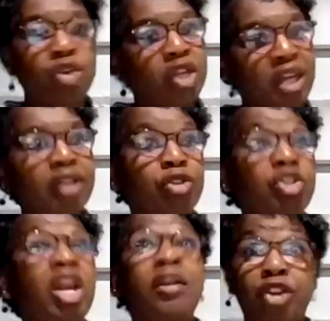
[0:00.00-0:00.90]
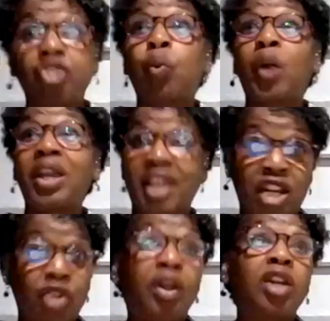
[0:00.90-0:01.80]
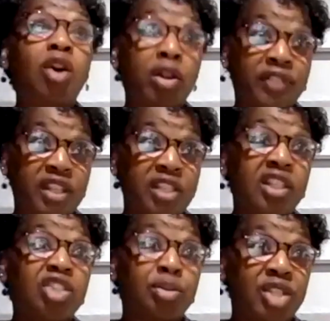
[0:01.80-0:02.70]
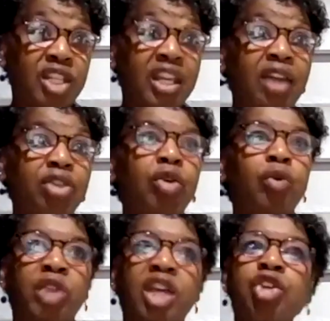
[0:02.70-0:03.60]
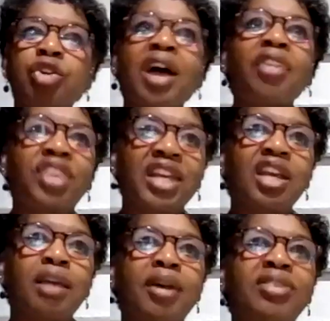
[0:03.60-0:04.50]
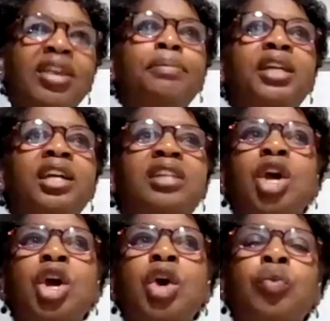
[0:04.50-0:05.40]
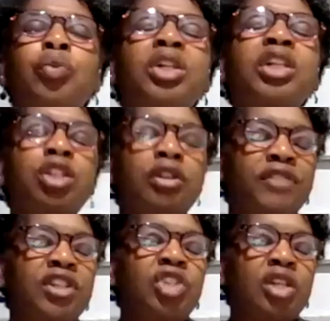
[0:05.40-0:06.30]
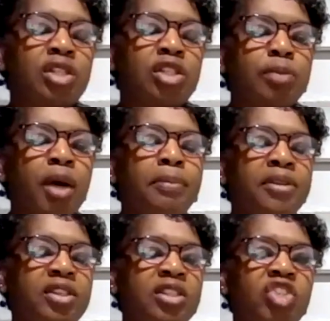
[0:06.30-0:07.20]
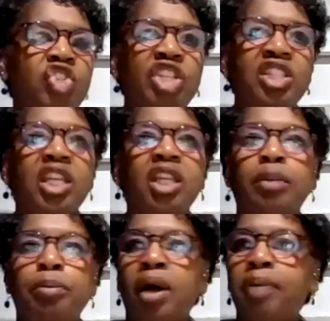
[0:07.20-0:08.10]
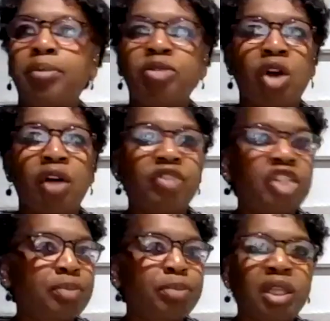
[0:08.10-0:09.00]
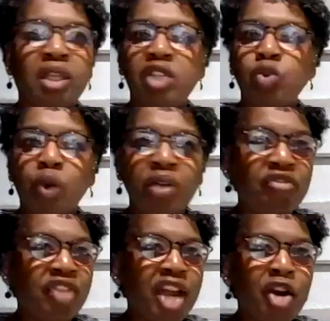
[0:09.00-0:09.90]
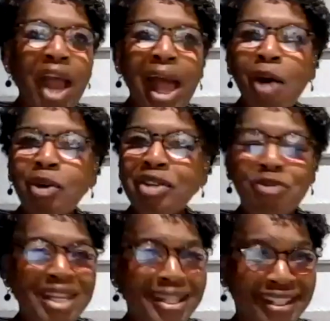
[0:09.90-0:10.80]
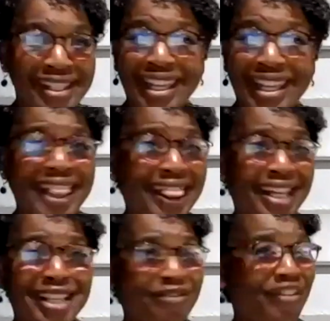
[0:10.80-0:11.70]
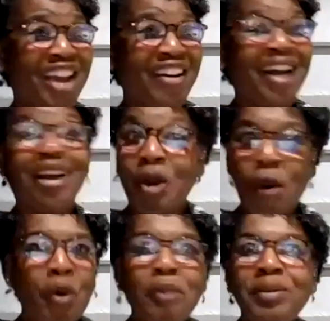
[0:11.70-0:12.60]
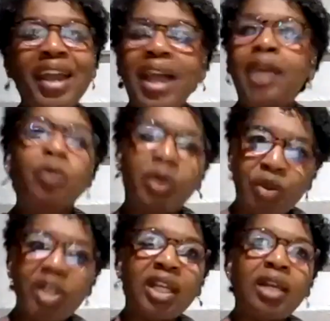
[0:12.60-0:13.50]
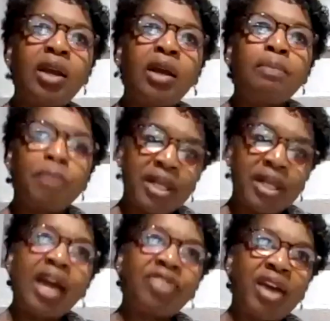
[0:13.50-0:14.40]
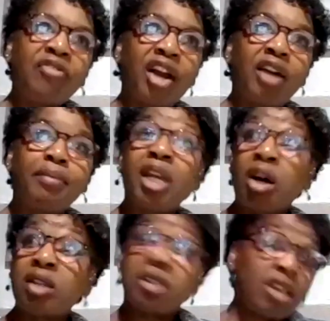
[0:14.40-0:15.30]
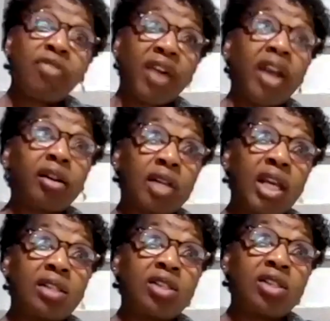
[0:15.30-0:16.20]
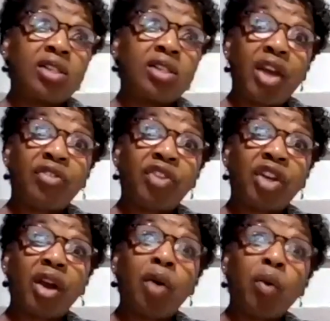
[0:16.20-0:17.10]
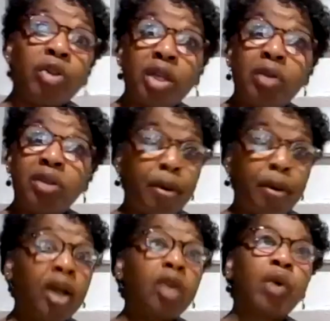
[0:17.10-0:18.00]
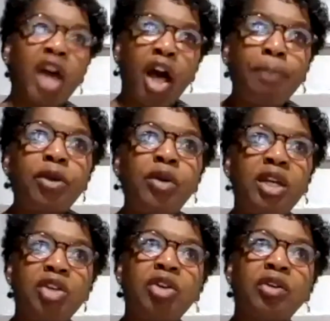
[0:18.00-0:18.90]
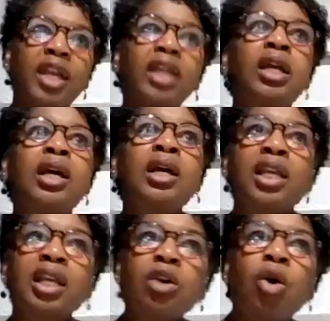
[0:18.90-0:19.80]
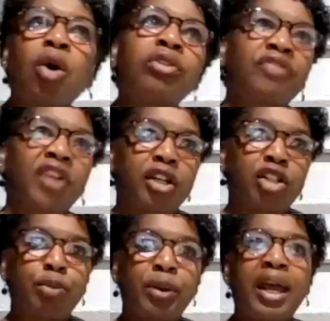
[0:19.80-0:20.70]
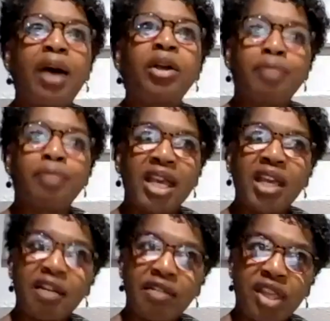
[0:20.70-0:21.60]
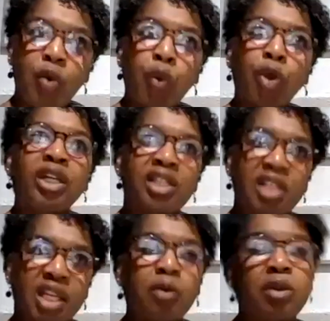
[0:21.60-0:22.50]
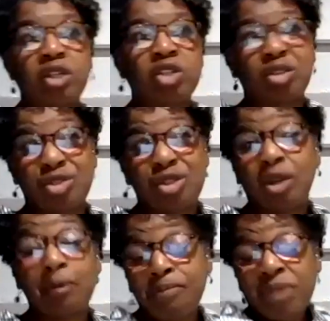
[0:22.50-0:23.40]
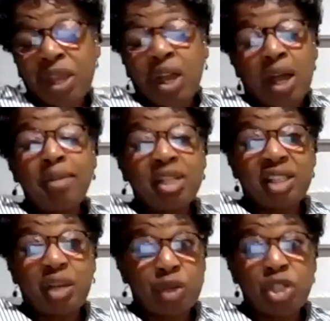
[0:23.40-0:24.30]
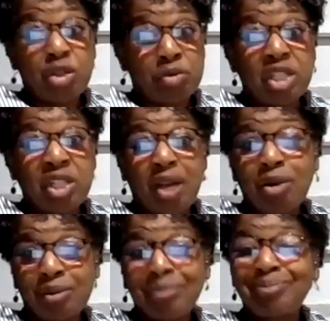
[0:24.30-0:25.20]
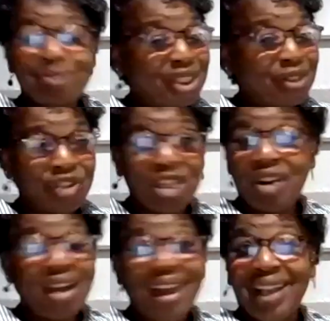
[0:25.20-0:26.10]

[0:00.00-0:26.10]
connectors, there's a way to integrate all of these systems together, that you're not thinking about that, because really your vision as a small business is just get the problem solved. Just put this one fire out. If we could just get this fire out, we'll be ahead. When really putting out that fire may cause another fire. And so you have to figure out, well, the partner will help you integrate getting all the fires put out and making everything work in sync with each other. So I'm going to say, when do you reach out? When you figure out,